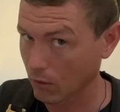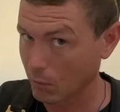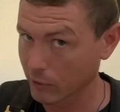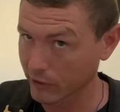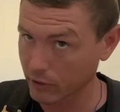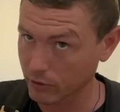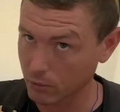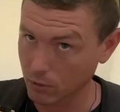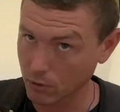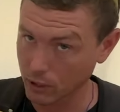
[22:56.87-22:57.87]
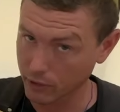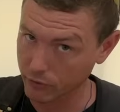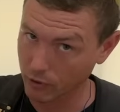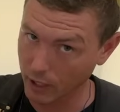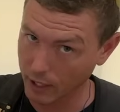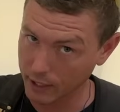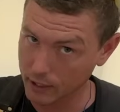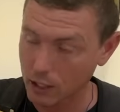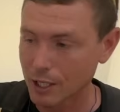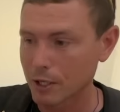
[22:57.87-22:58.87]
But they said, we'll let it
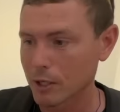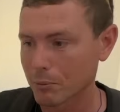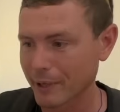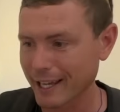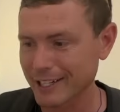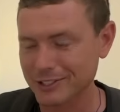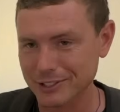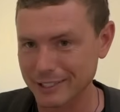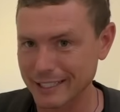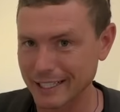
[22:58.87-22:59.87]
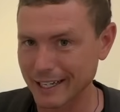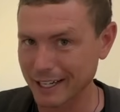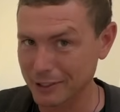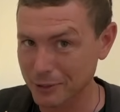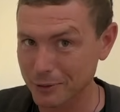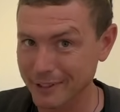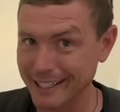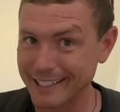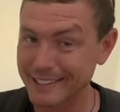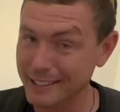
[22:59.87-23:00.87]
slide. But actually, I knew
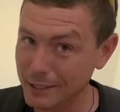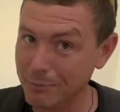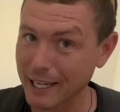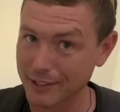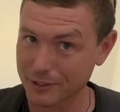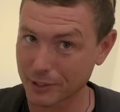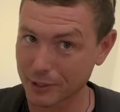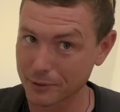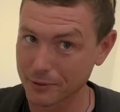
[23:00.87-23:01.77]
that it did pass code.